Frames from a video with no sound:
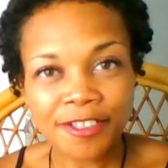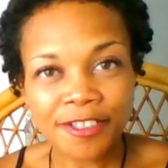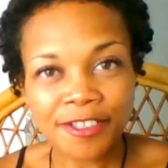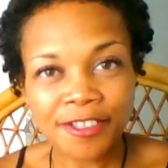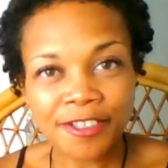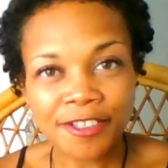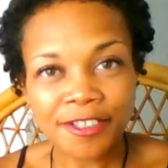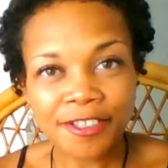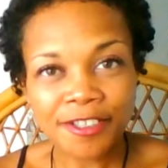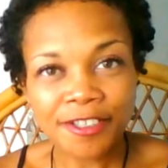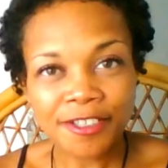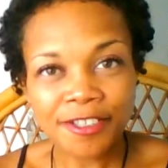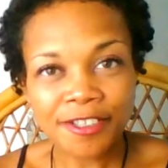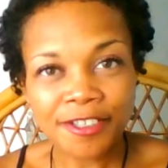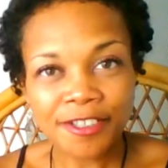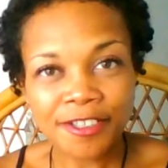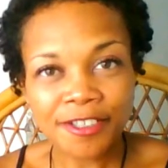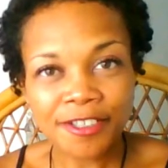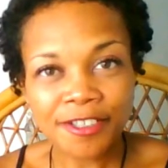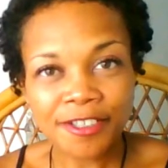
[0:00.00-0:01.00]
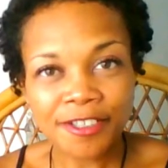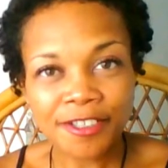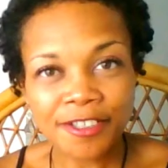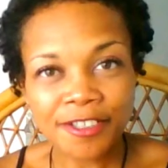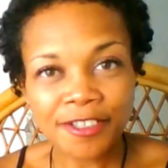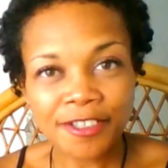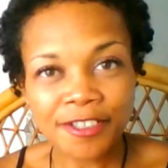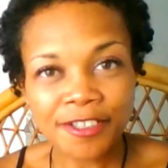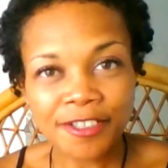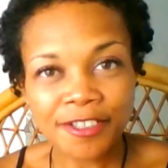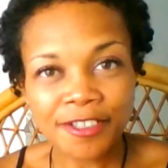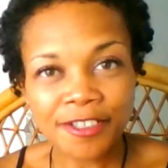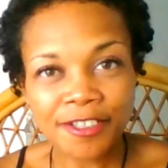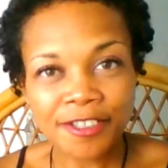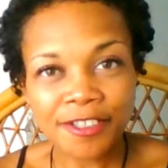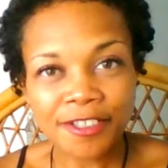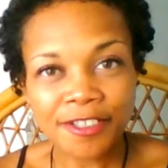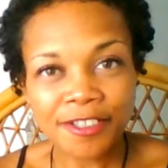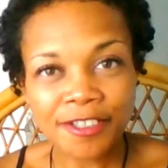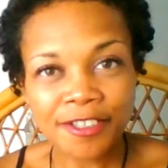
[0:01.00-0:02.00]
What would happen if
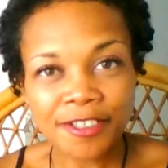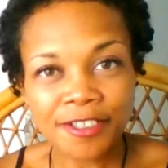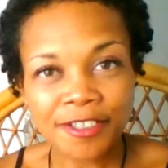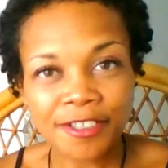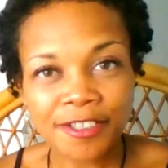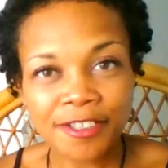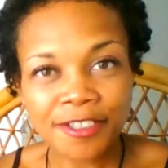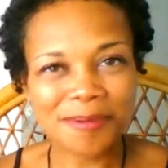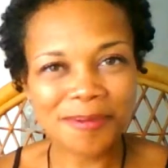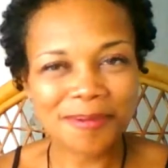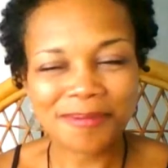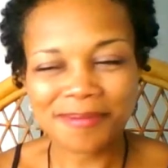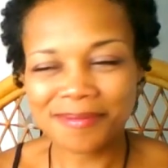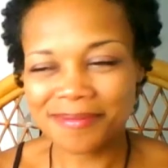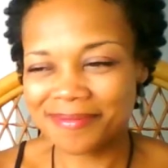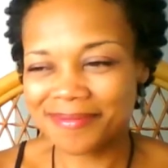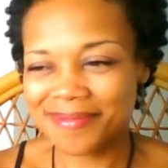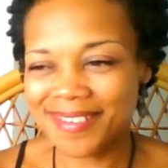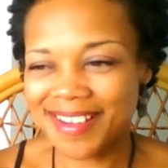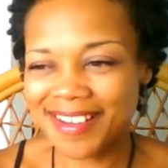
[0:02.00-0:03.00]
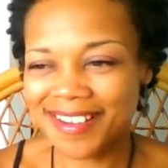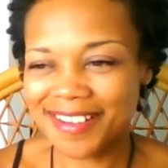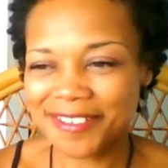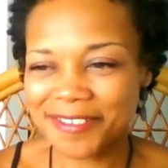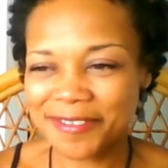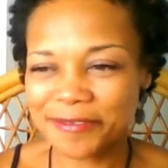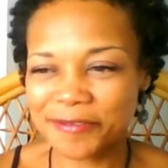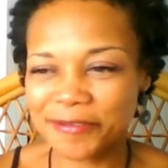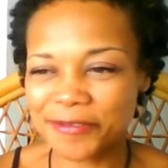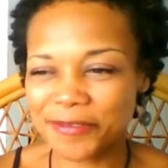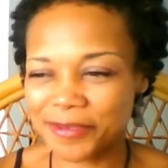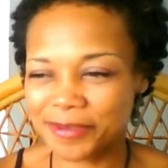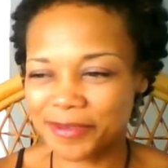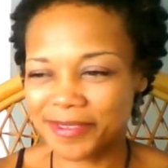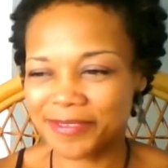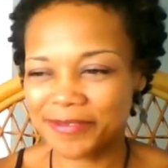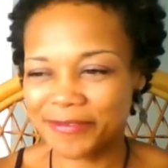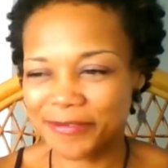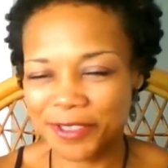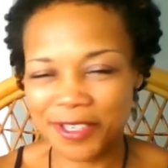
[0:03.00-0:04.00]
you, this is the challenge I'm
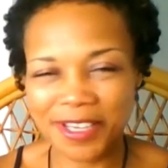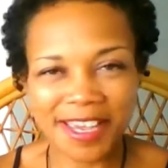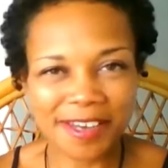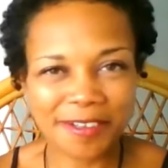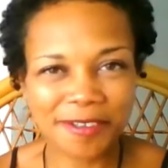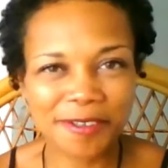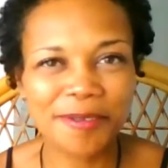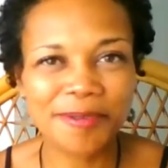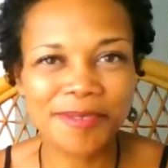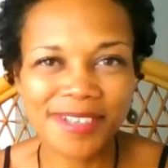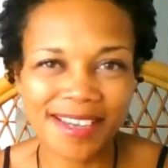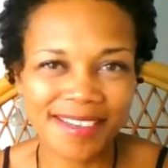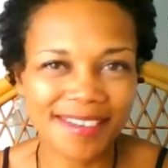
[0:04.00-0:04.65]
inviting you to,